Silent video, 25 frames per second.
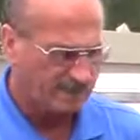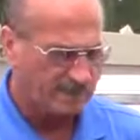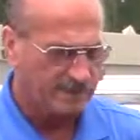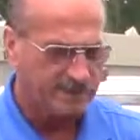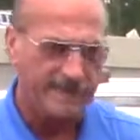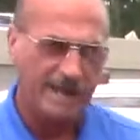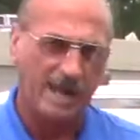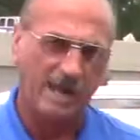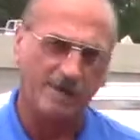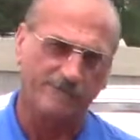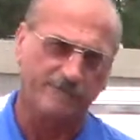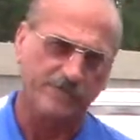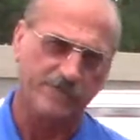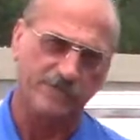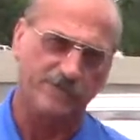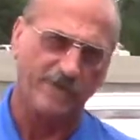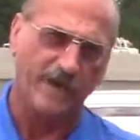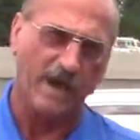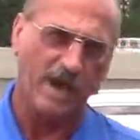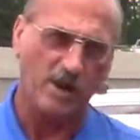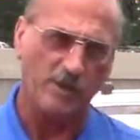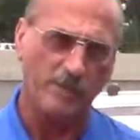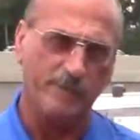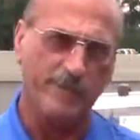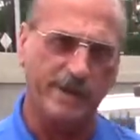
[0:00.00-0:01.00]
Now, if you
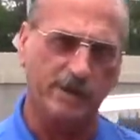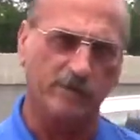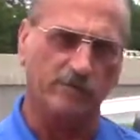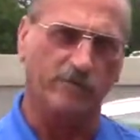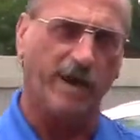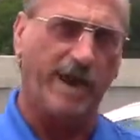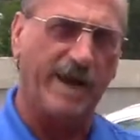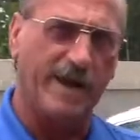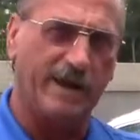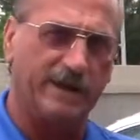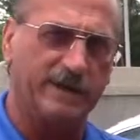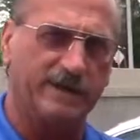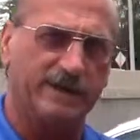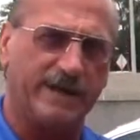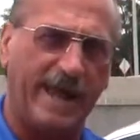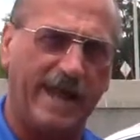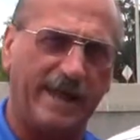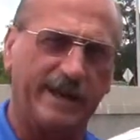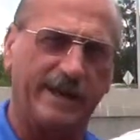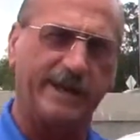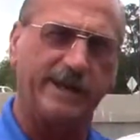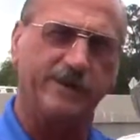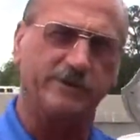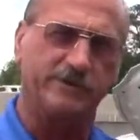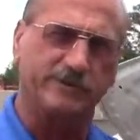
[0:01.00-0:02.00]
follow me around
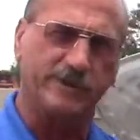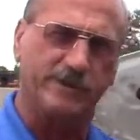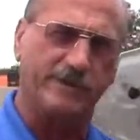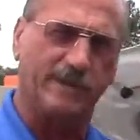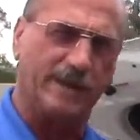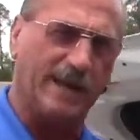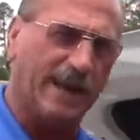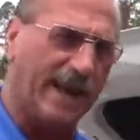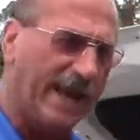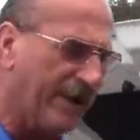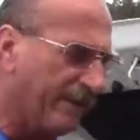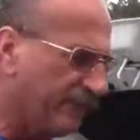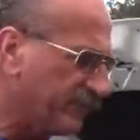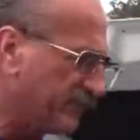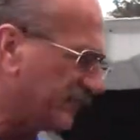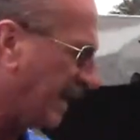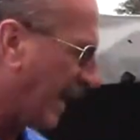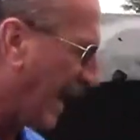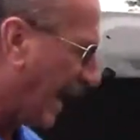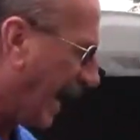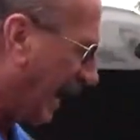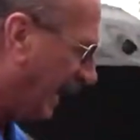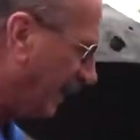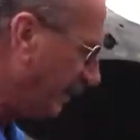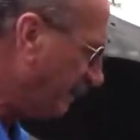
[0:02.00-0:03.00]
down here to the left
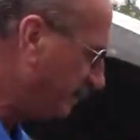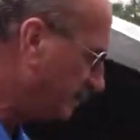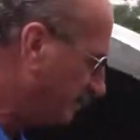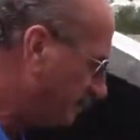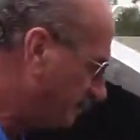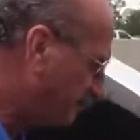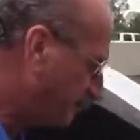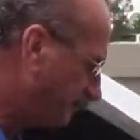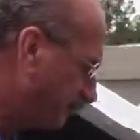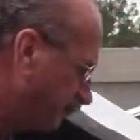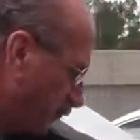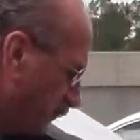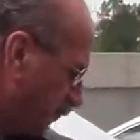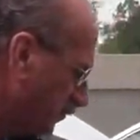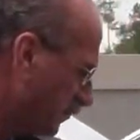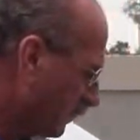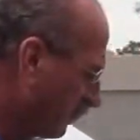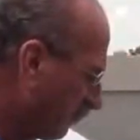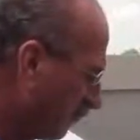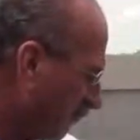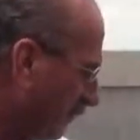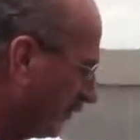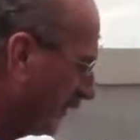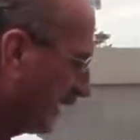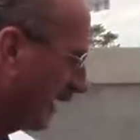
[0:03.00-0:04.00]
side,
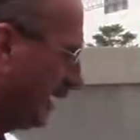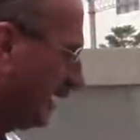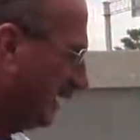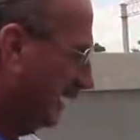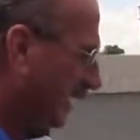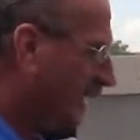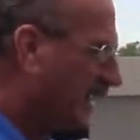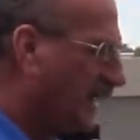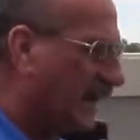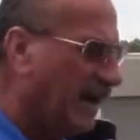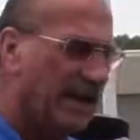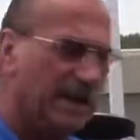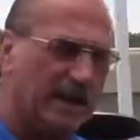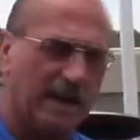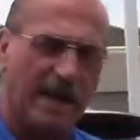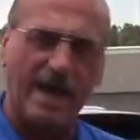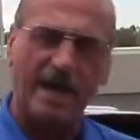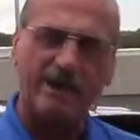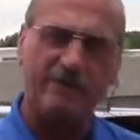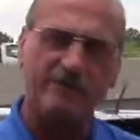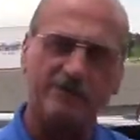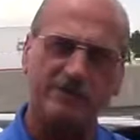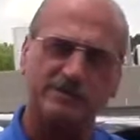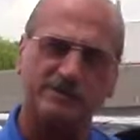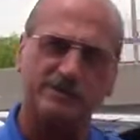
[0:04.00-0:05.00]
a
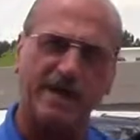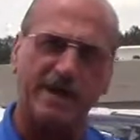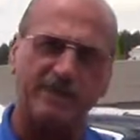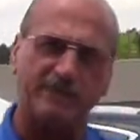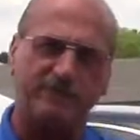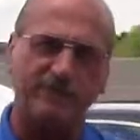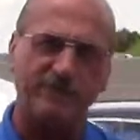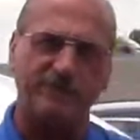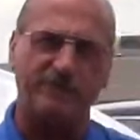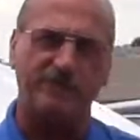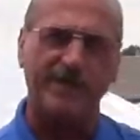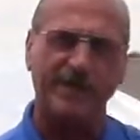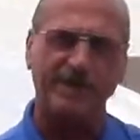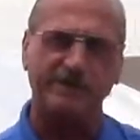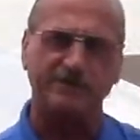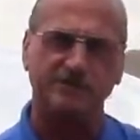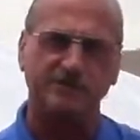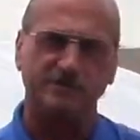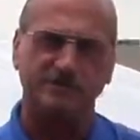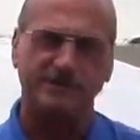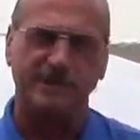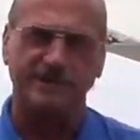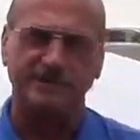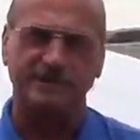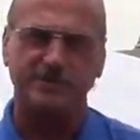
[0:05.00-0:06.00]
lot of the safety
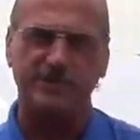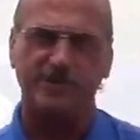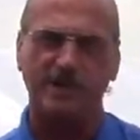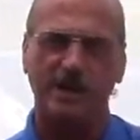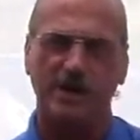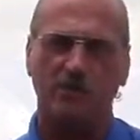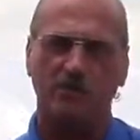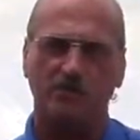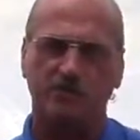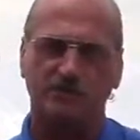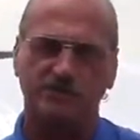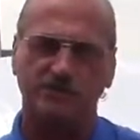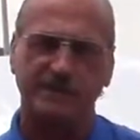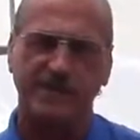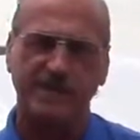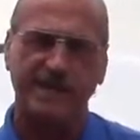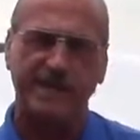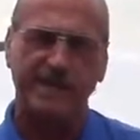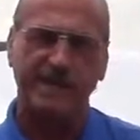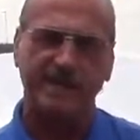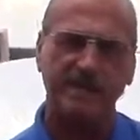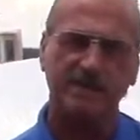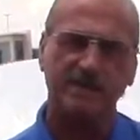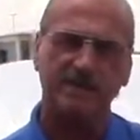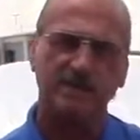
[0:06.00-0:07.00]
features that you don't
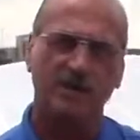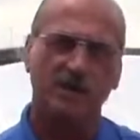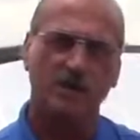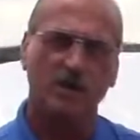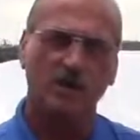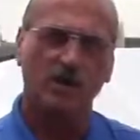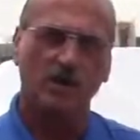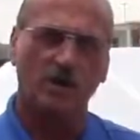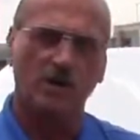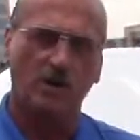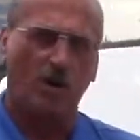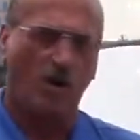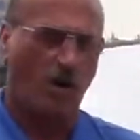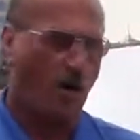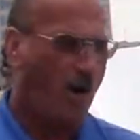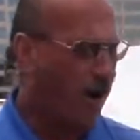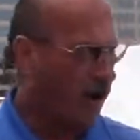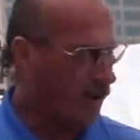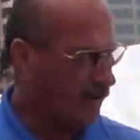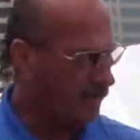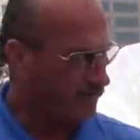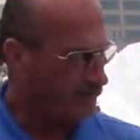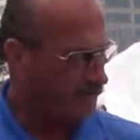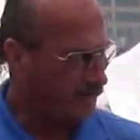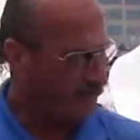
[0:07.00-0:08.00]
see
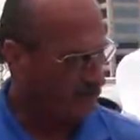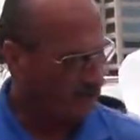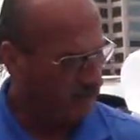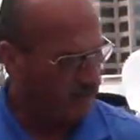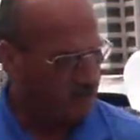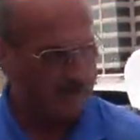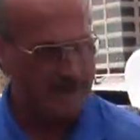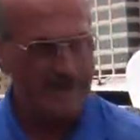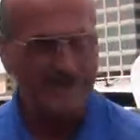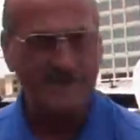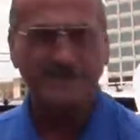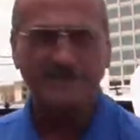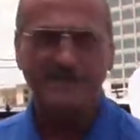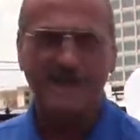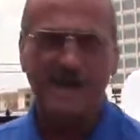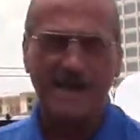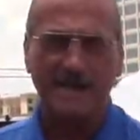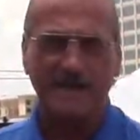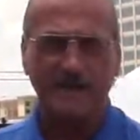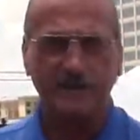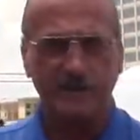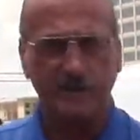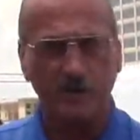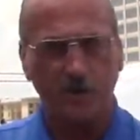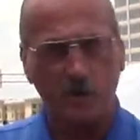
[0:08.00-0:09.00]
are for
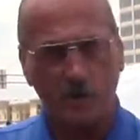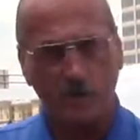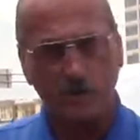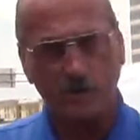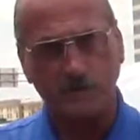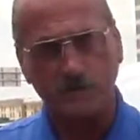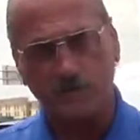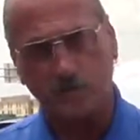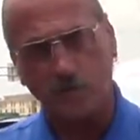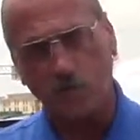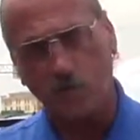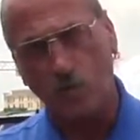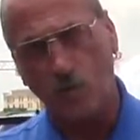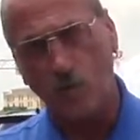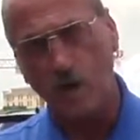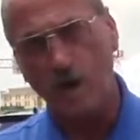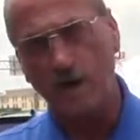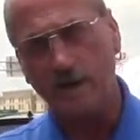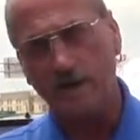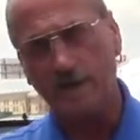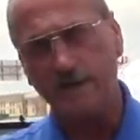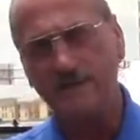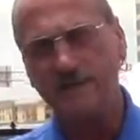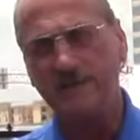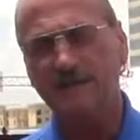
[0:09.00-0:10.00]
inside the doors. For
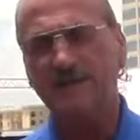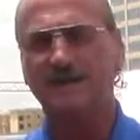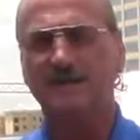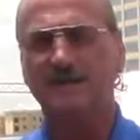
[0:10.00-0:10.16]
one,